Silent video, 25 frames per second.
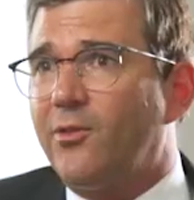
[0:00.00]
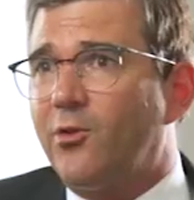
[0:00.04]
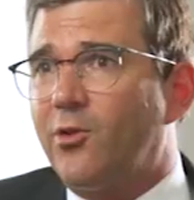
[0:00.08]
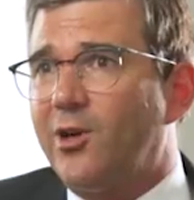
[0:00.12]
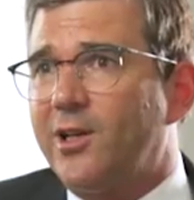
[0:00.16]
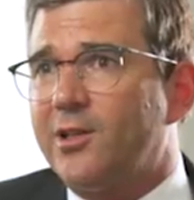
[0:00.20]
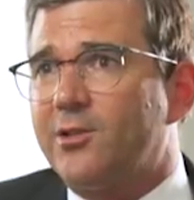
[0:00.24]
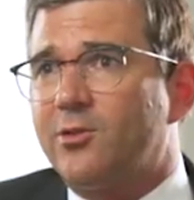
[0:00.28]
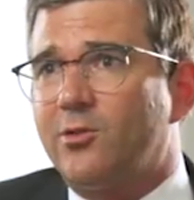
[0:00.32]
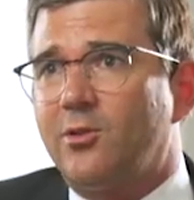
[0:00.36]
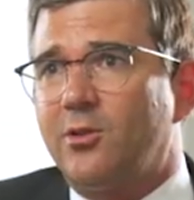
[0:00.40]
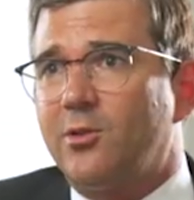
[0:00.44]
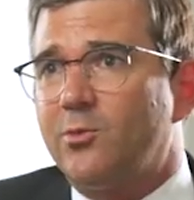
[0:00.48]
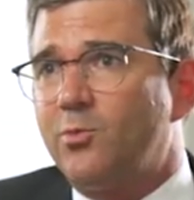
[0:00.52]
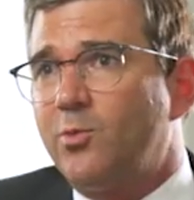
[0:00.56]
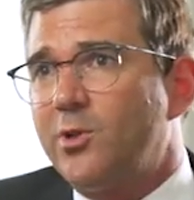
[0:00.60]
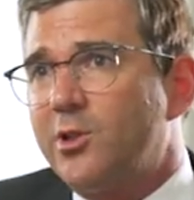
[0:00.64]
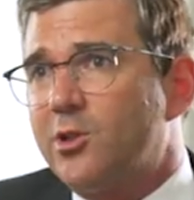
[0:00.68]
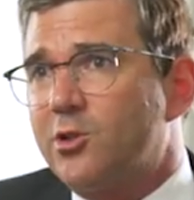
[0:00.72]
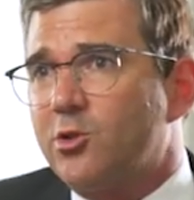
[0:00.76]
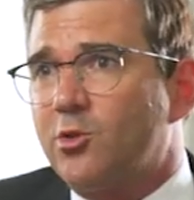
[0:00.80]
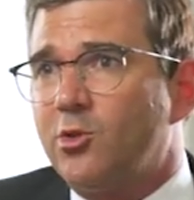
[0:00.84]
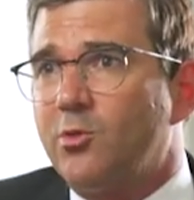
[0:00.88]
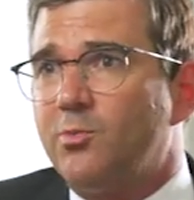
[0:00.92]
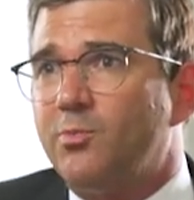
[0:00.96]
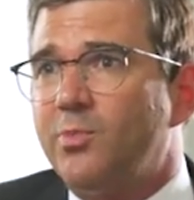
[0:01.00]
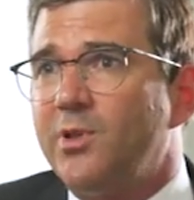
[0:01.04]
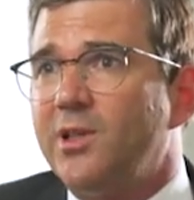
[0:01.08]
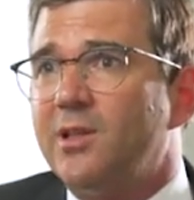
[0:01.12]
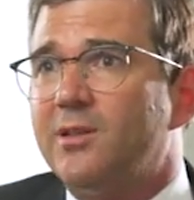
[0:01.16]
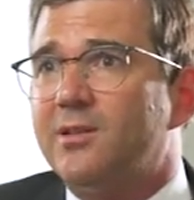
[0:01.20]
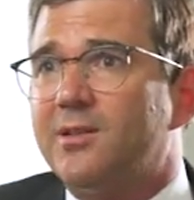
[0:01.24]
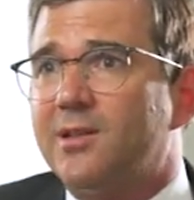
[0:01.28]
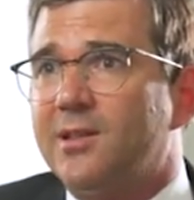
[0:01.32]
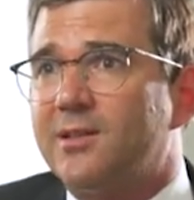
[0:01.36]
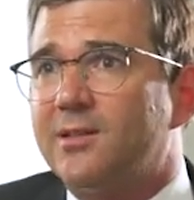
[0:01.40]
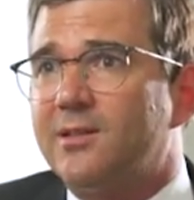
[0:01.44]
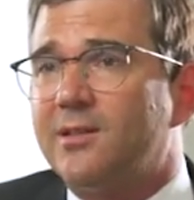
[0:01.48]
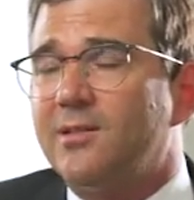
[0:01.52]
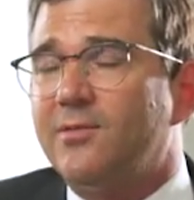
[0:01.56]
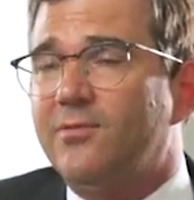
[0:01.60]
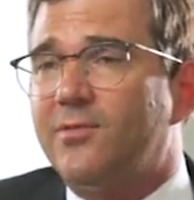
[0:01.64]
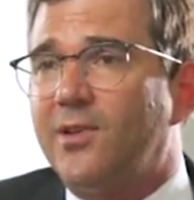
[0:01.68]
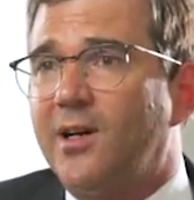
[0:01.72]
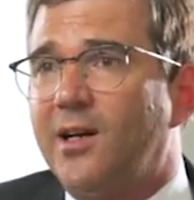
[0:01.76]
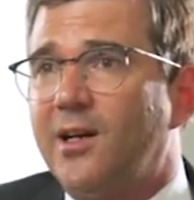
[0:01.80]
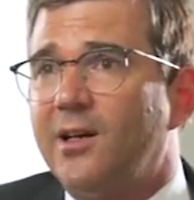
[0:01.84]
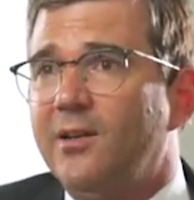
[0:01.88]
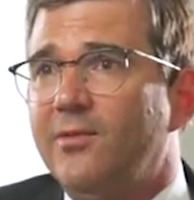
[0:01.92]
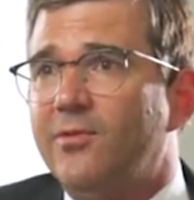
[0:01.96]
threshold, which could be
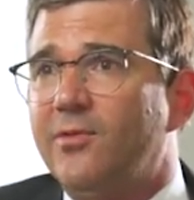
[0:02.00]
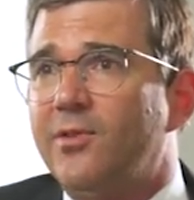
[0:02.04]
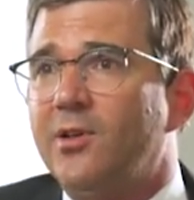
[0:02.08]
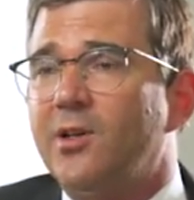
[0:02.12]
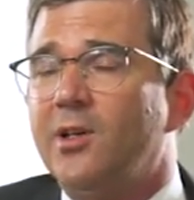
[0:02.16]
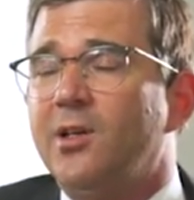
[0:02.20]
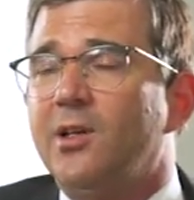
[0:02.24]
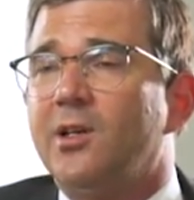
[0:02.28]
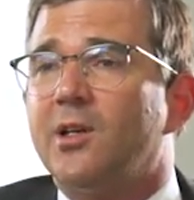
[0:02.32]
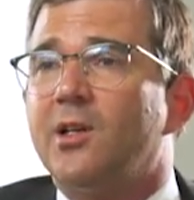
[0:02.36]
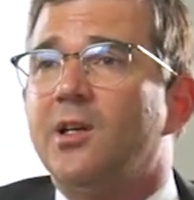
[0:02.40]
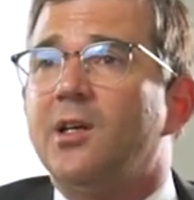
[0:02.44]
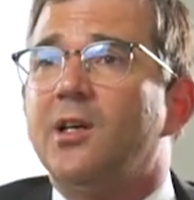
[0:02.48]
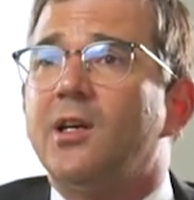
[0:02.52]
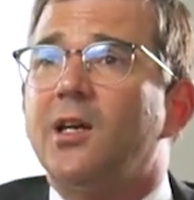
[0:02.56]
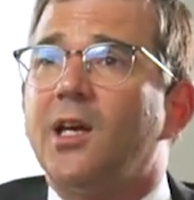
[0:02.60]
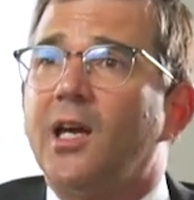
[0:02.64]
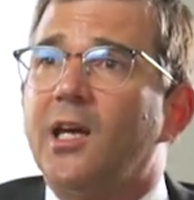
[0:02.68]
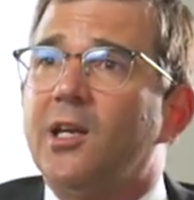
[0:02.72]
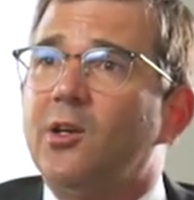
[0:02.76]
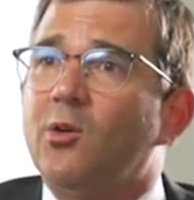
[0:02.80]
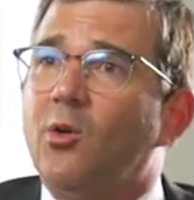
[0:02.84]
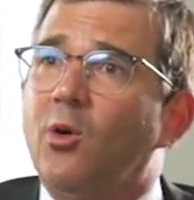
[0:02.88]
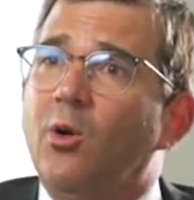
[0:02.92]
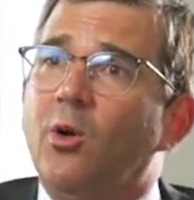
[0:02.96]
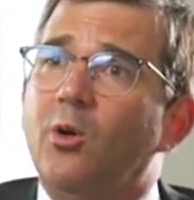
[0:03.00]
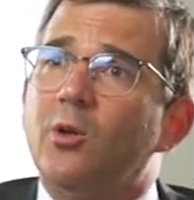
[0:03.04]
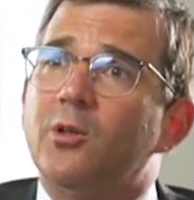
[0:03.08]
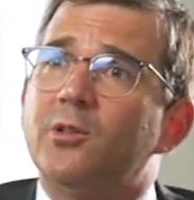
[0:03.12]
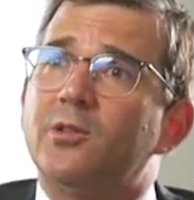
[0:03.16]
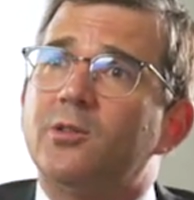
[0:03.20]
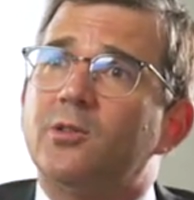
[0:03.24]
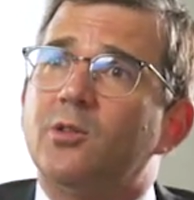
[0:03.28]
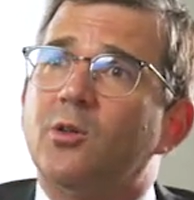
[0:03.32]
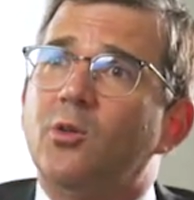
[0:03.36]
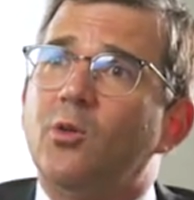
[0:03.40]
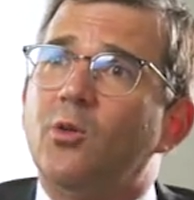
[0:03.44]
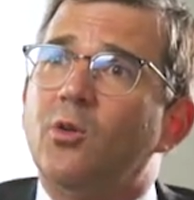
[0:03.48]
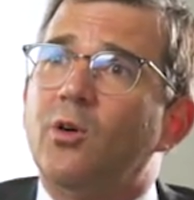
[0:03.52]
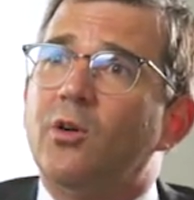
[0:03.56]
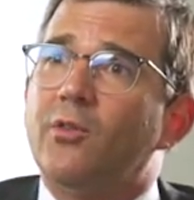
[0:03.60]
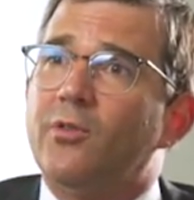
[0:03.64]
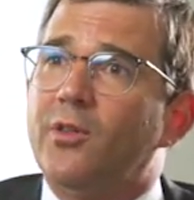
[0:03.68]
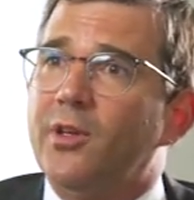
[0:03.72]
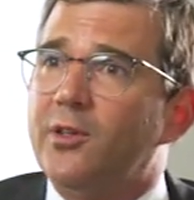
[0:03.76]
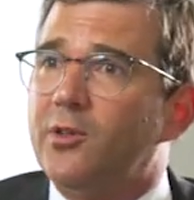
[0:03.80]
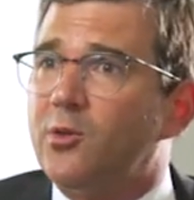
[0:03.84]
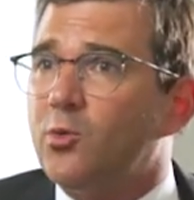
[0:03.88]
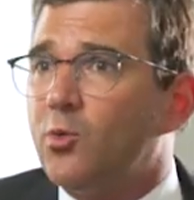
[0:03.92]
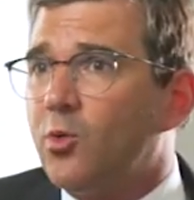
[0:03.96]
65, and also
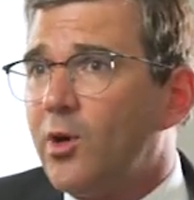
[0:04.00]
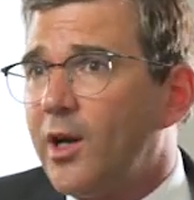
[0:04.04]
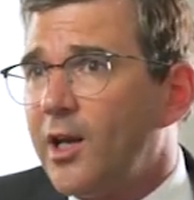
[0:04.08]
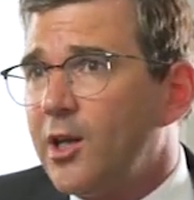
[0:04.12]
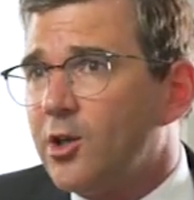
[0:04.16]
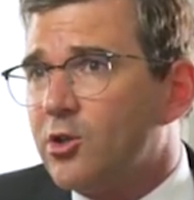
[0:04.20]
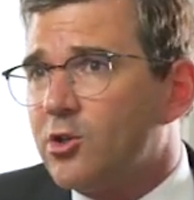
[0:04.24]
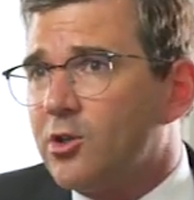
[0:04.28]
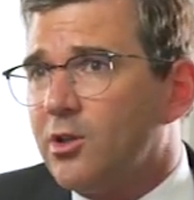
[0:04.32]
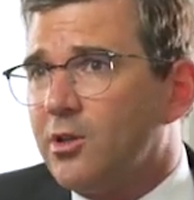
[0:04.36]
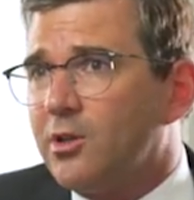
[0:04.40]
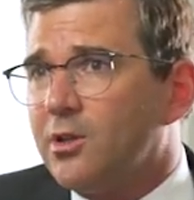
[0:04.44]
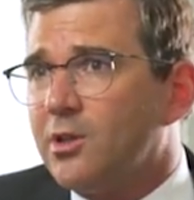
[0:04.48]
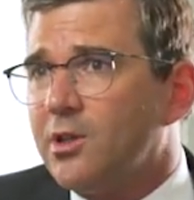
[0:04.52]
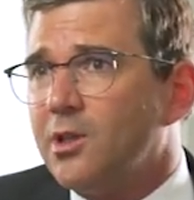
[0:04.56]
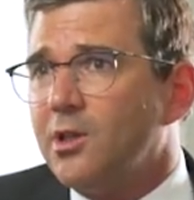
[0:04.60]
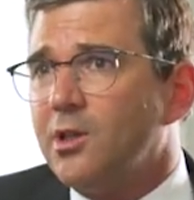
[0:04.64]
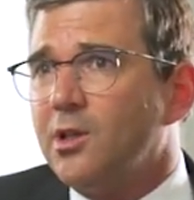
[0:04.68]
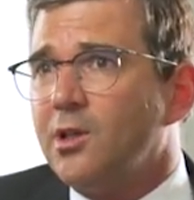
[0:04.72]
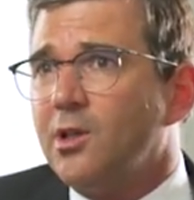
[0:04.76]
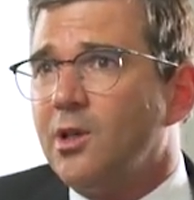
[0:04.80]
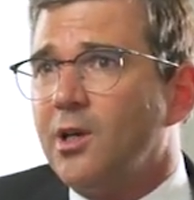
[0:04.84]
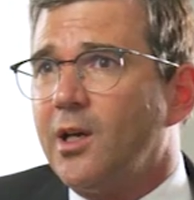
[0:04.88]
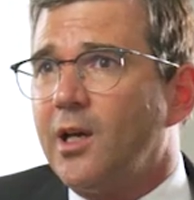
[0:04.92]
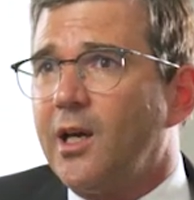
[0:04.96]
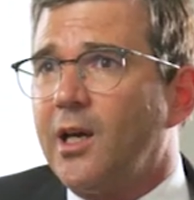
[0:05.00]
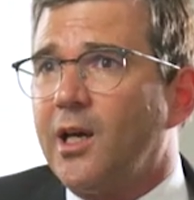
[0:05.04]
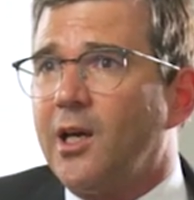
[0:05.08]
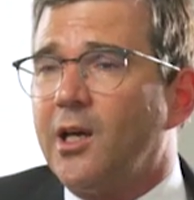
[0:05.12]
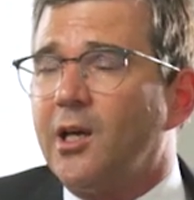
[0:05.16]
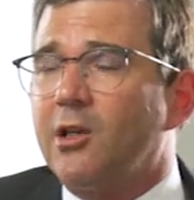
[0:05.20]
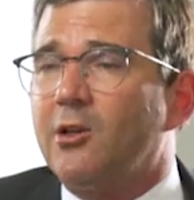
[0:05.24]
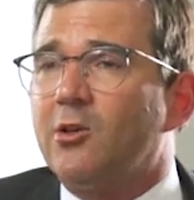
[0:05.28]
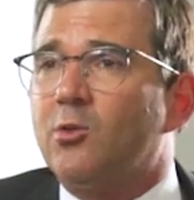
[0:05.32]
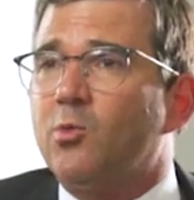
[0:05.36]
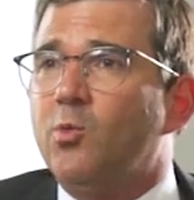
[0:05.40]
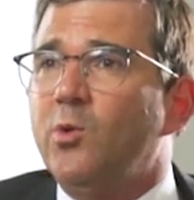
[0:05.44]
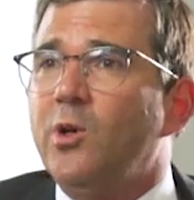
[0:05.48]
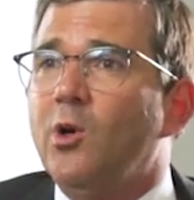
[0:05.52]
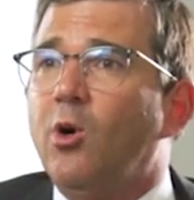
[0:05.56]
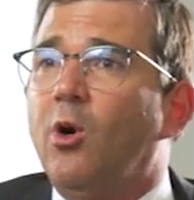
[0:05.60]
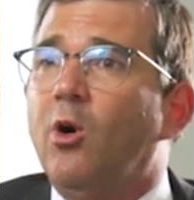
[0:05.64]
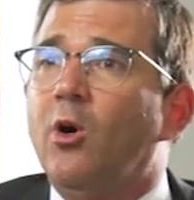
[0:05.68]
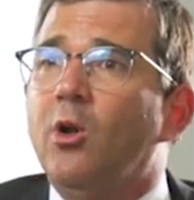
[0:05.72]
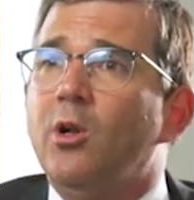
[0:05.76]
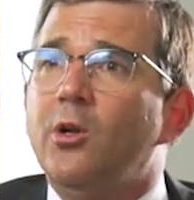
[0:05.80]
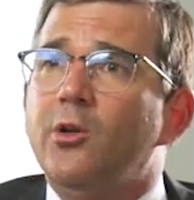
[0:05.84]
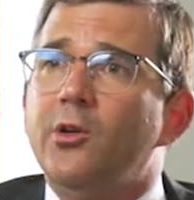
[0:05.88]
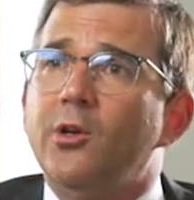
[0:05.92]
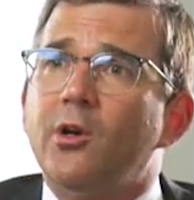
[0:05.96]
the duration. And we
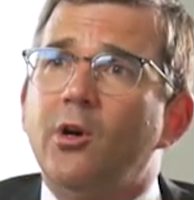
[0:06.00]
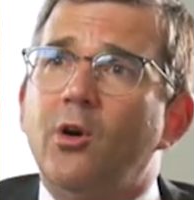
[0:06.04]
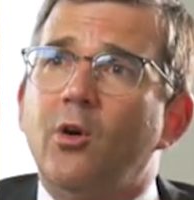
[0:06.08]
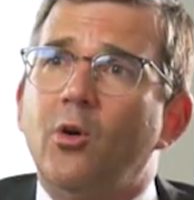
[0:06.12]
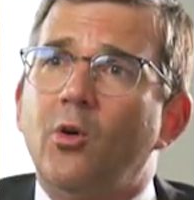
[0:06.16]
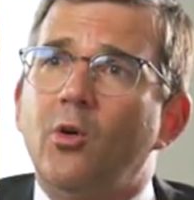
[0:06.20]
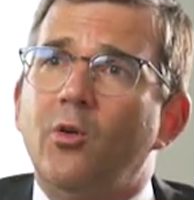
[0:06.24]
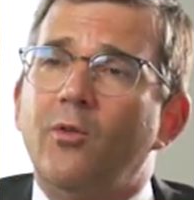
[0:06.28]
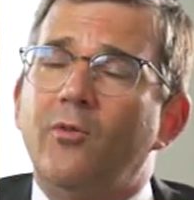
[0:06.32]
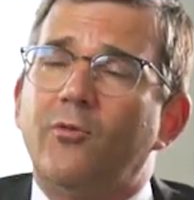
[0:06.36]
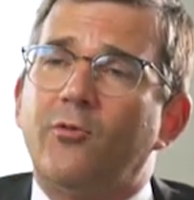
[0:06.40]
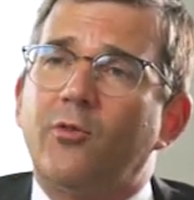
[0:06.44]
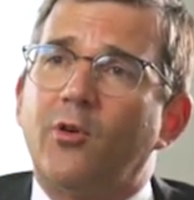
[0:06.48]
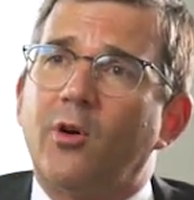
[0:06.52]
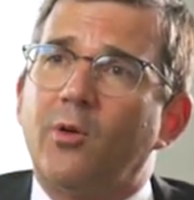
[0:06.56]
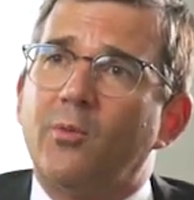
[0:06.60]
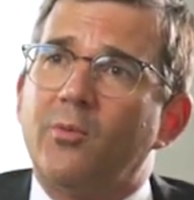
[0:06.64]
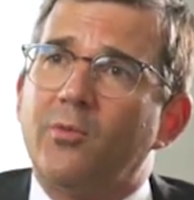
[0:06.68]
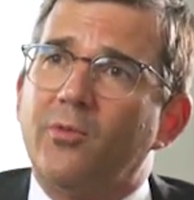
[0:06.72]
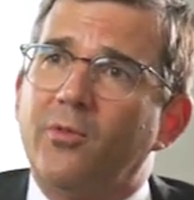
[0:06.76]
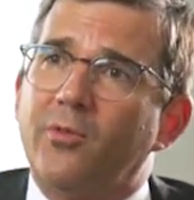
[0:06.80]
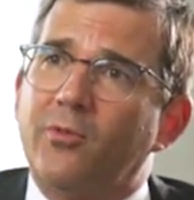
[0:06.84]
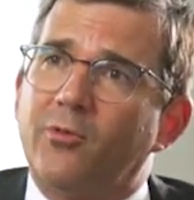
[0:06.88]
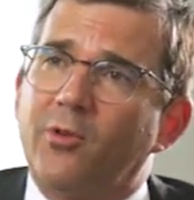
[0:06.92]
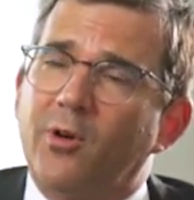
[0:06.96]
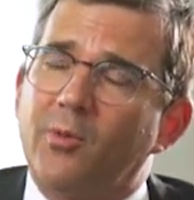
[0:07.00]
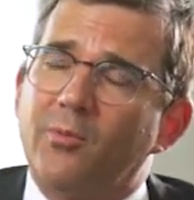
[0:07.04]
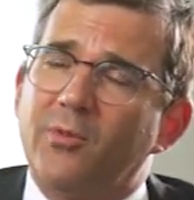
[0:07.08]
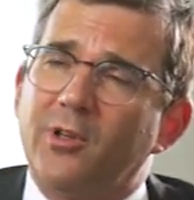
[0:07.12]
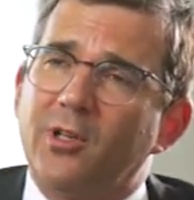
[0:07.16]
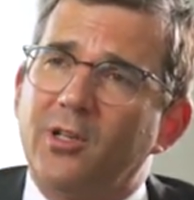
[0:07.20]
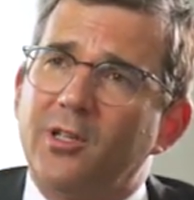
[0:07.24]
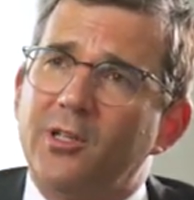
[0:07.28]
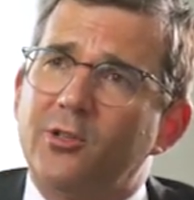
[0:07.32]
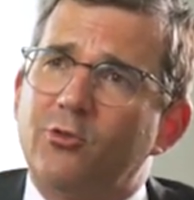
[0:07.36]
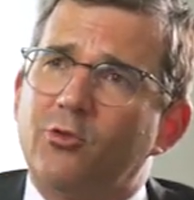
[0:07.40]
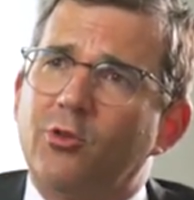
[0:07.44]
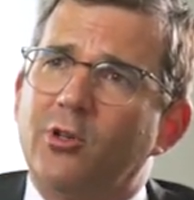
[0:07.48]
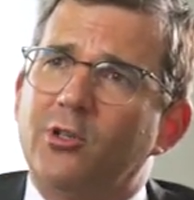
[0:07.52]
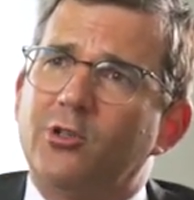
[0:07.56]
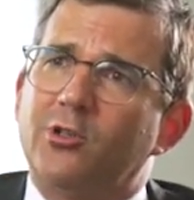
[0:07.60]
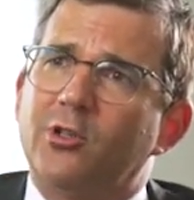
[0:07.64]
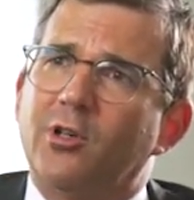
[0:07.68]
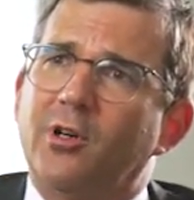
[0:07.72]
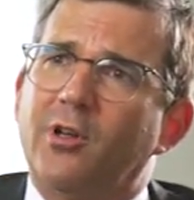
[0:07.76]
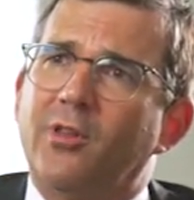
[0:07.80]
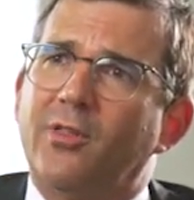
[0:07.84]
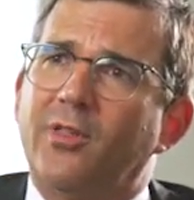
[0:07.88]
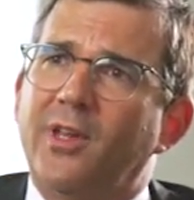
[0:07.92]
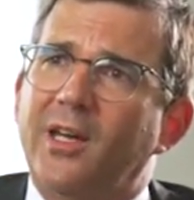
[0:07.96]
all know from the
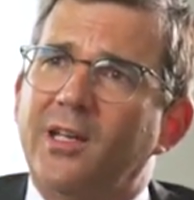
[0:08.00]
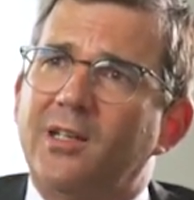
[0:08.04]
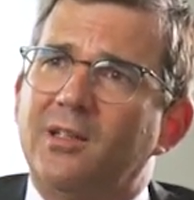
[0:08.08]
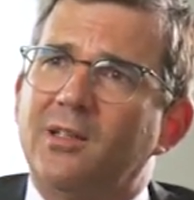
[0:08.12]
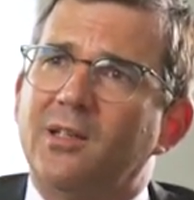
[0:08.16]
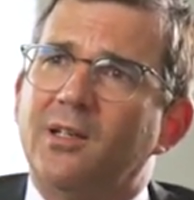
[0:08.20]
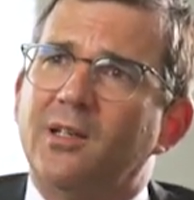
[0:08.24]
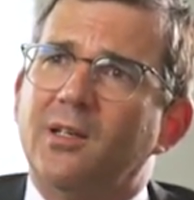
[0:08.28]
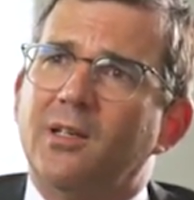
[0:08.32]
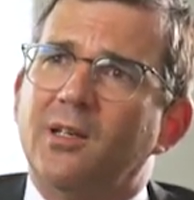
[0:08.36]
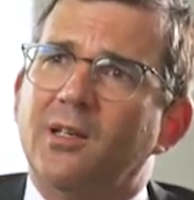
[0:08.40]
literature that